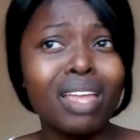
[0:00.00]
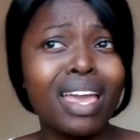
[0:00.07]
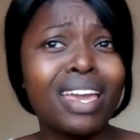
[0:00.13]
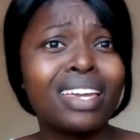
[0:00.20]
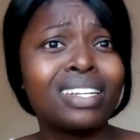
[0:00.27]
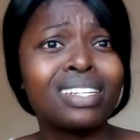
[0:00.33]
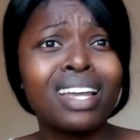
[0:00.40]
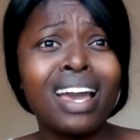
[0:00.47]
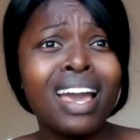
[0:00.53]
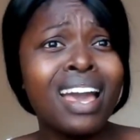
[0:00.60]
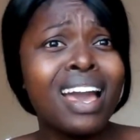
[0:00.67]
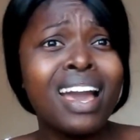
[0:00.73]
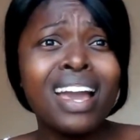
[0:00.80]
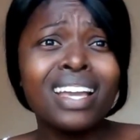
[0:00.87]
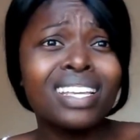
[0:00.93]
and
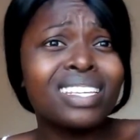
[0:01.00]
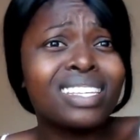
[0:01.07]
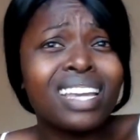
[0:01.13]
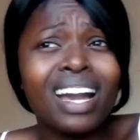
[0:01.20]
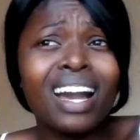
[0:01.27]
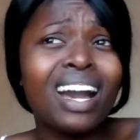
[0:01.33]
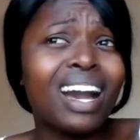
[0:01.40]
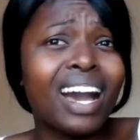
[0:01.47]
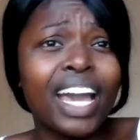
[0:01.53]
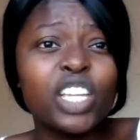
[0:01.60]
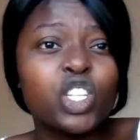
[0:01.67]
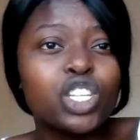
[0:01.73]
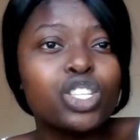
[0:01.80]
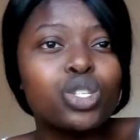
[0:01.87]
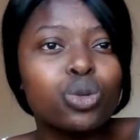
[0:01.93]
yeah, I
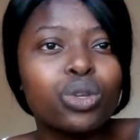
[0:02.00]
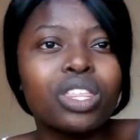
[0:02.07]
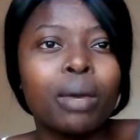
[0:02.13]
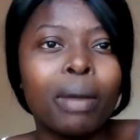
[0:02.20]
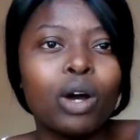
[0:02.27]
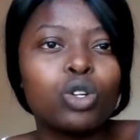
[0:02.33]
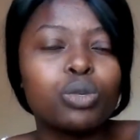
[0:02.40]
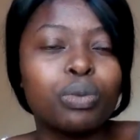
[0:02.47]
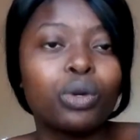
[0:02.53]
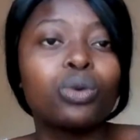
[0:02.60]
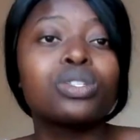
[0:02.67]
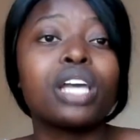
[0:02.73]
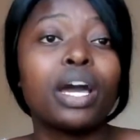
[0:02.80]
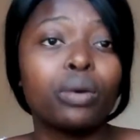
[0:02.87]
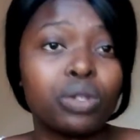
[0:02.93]
just took them out
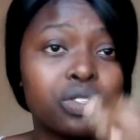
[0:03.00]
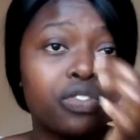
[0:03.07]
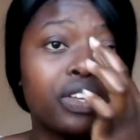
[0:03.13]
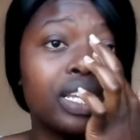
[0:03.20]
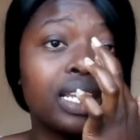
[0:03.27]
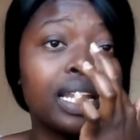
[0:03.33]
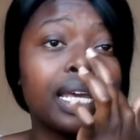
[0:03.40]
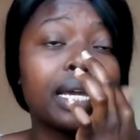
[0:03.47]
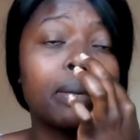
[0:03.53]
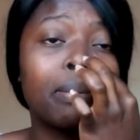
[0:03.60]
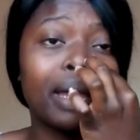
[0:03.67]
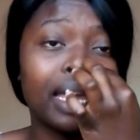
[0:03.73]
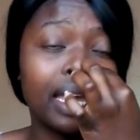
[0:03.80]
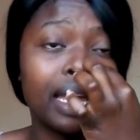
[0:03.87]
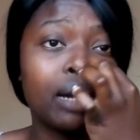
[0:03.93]
because I was feeling like
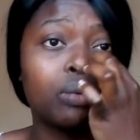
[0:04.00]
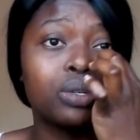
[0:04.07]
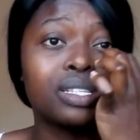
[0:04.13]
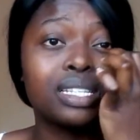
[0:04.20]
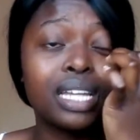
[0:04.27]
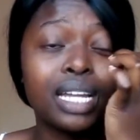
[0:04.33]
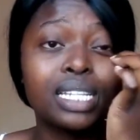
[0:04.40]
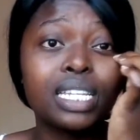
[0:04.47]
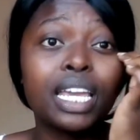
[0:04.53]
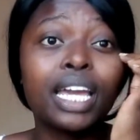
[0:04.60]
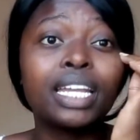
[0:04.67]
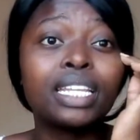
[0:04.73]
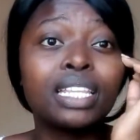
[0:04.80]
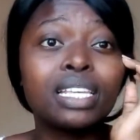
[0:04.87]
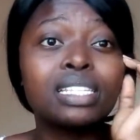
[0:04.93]
my hair was dirty.
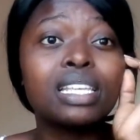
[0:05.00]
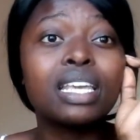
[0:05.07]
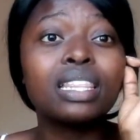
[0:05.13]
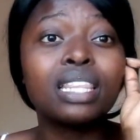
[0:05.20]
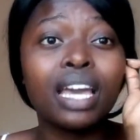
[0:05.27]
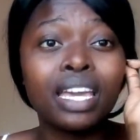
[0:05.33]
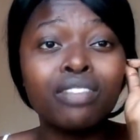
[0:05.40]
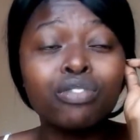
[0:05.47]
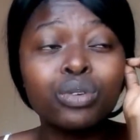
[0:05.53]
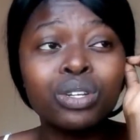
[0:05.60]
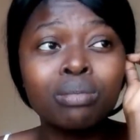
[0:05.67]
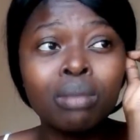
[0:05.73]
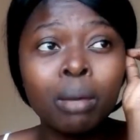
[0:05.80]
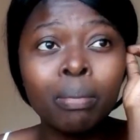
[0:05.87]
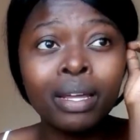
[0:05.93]
And this, if you
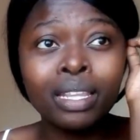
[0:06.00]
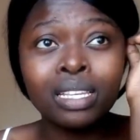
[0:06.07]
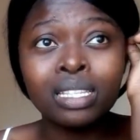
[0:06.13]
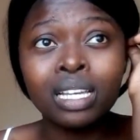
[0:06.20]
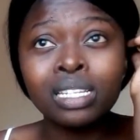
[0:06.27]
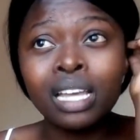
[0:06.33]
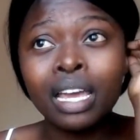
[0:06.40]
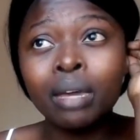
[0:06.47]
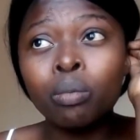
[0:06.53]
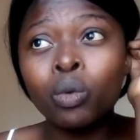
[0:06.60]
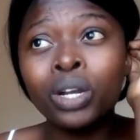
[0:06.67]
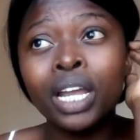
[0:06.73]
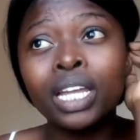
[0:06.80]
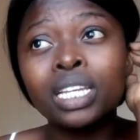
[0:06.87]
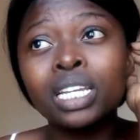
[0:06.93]
remember, there's a time
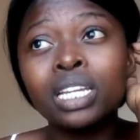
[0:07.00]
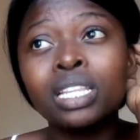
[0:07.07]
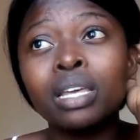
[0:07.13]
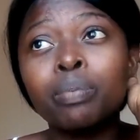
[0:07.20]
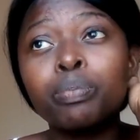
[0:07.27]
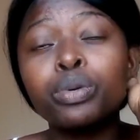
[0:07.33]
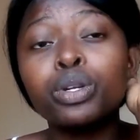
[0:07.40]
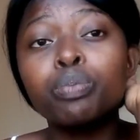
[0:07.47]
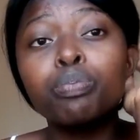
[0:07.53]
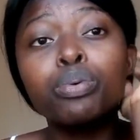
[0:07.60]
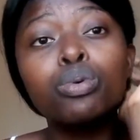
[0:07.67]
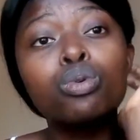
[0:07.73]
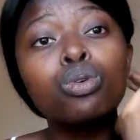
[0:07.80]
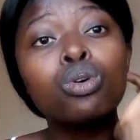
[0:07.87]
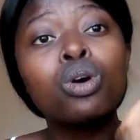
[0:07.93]
when I did the
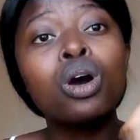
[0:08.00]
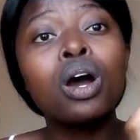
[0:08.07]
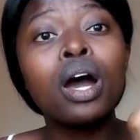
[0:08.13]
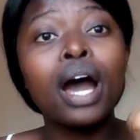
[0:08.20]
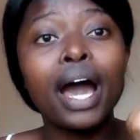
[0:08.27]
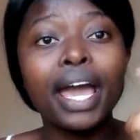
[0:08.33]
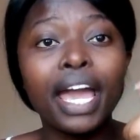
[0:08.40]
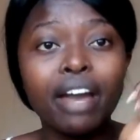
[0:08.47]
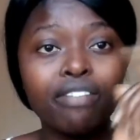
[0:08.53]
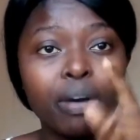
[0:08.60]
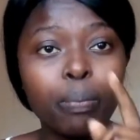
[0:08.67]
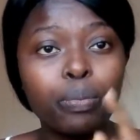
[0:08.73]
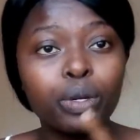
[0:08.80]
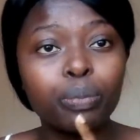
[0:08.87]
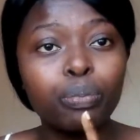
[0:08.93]
pre-poo. I have
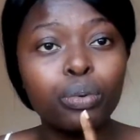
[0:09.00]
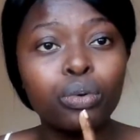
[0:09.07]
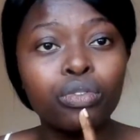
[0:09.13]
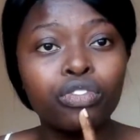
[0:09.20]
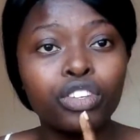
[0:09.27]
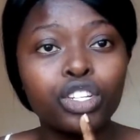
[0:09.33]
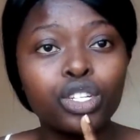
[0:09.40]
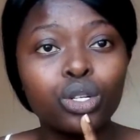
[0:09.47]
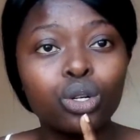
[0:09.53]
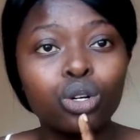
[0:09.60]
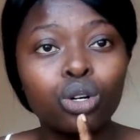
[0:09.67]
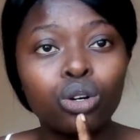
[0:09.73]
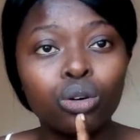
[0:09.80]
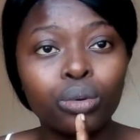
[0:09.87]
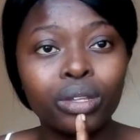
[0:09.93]
a pre-poo
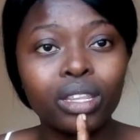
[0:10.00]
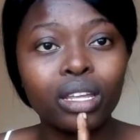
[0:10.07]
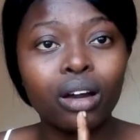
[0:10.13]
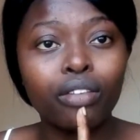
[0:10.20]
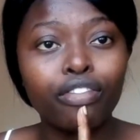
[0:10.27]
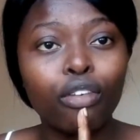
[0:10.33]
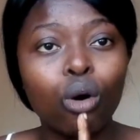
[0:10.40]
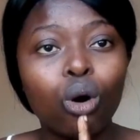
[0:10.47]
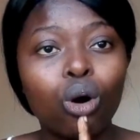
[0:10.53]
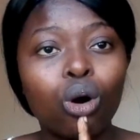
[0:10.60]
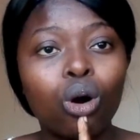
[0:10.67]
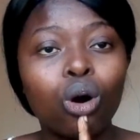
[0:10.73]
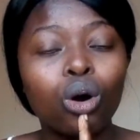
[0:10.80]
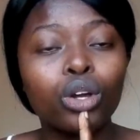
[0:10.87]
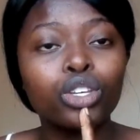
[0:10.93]
video
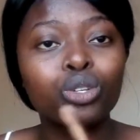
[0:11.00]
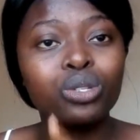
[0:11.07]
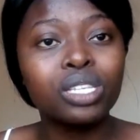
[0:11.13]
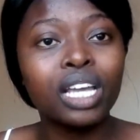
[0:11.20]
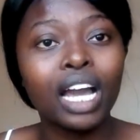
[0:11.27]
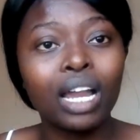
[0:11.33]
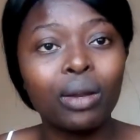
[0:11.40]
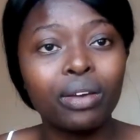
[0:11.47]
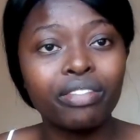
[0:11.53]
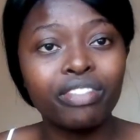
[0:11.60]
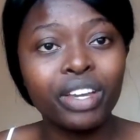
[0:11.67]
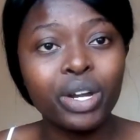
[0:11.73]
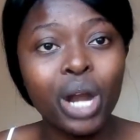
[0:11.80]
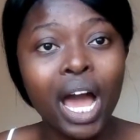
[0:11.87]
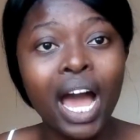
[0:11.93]
for using aloe
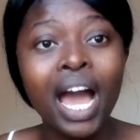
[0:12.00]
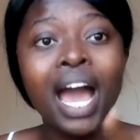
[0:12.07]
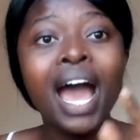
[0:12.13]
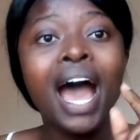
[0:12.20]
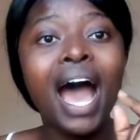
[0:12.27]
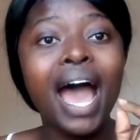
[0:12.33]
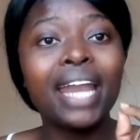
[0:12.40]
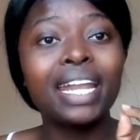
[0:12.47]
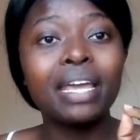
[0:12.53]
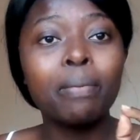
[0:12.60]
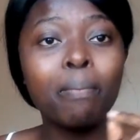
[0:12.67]
vera, and I